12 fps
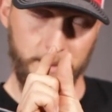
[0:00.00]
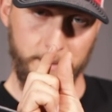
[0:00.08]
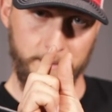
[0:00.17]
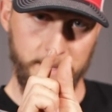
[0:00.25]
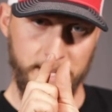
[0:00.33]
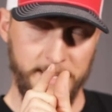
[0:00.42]

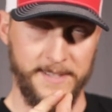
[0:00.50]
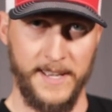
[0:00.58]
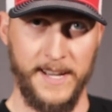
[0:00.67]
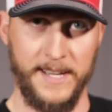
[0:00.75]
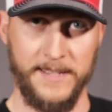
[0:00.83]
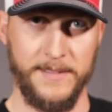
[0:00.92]
V
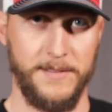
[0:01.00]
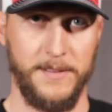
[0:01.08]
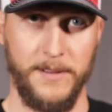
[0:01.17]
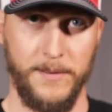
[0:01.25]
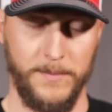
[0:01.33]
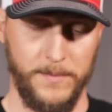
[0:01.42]
designs,
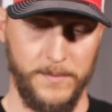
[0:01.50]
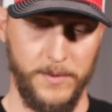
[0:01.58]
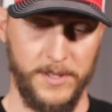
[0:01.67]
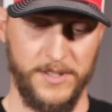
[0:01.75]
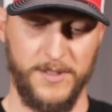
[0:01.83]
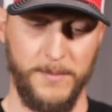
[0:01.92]

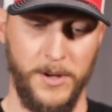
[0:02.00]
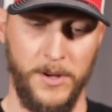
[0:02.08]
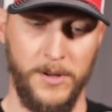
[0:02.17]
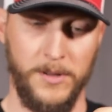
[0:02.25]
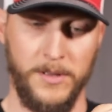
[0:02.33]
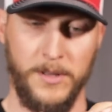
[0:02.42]
with a
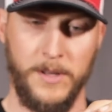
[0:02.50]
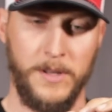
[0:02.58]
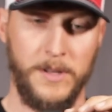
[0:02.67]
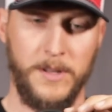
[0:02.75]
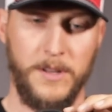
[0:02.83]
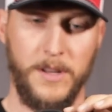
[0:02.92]
small
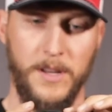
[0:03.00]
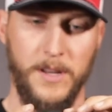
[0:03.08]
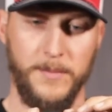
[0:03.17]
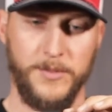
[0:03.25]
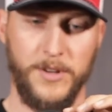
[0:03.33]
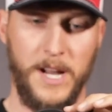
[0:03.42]

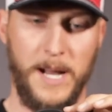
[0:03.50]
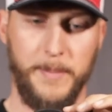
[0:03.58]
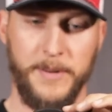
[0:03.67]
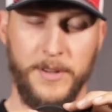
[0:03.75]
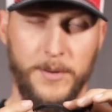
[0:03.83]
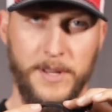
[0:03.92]
drop
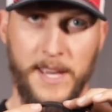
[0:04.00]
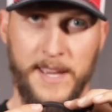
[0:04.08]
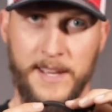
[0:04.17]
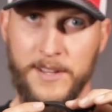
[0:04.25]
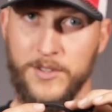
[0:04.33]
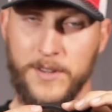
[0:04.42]
and no
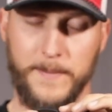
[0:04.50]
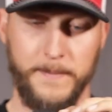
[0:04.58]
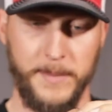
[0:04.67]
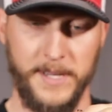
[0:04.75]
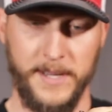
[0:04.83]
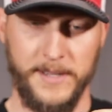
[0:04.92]
cage,
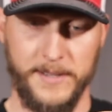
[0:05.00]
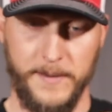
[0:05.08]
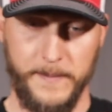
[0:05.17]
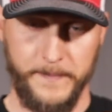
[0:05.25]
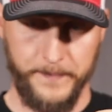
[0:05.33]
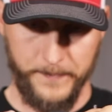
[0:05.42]
because,
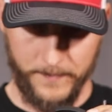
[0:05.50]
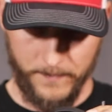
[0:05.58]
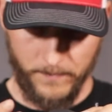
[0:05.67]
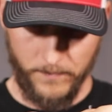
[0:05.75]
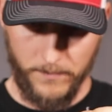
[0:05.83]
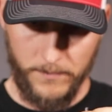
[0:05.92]

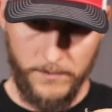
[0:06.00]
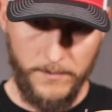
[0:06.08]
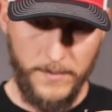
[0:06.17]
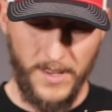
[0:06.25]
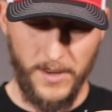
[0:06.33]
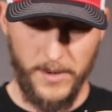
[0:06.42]

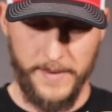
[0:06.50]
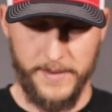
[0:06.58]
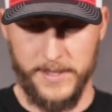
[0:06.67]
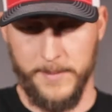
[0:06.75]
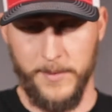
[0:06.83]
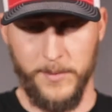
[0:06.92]
or even
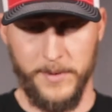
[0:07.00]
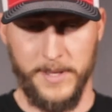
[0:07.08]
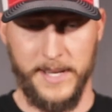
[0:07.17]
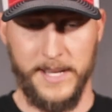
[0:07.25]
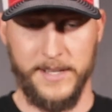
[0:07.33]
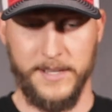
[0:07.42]
someone with a
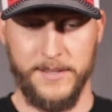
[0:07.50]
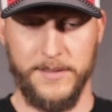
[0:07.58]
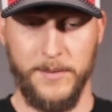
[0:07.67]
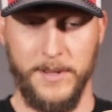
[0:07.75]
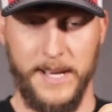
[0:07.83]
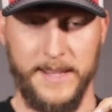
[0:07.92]
cage. I just
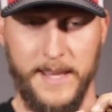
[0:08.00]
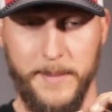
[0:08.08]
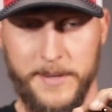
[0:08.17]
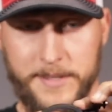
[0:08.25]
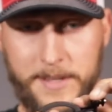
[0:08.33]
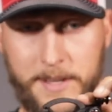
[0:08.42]
don't like that
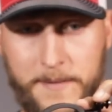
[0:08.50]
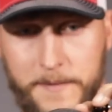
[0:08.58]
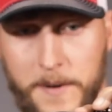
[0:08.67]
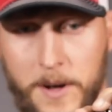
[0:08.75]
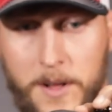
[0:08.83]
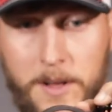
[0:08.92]
because it could
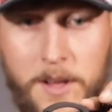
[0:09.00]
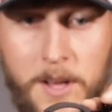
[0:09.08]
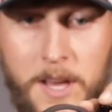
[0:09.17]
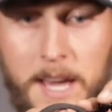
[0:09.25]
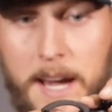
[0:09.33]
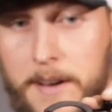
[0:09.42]
fall
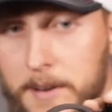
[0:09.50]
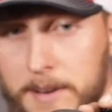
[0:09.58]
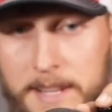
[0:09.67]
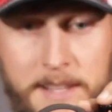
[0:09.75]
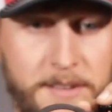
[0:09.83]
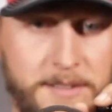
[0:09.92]
out
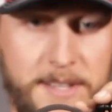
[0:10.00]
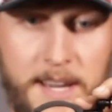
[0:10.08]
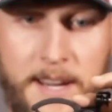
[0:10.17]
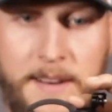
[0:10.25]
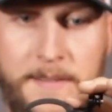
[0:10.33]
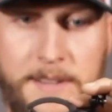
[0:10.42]
on either
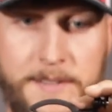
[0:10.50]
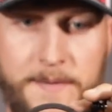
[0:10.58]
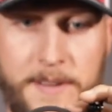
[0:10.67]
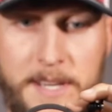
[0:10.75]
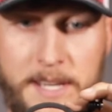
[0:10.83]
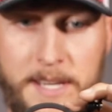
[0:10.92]
side of this
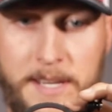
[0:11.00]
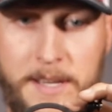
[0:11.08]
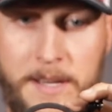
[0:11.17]
V.